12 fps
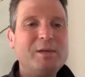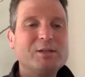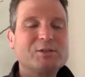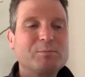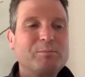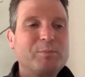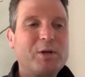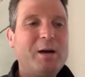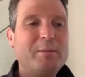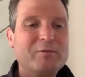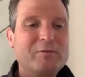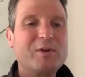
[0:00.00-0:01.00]
it's
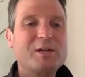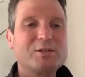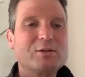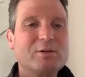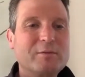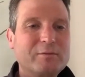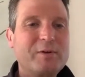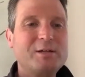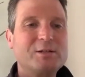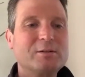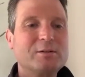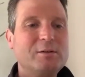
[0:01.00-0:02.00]
coming fresher and
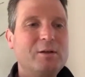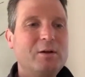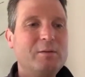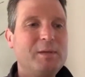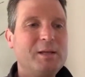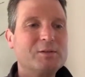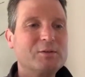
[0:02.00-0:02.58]
fresher, you know what I mean?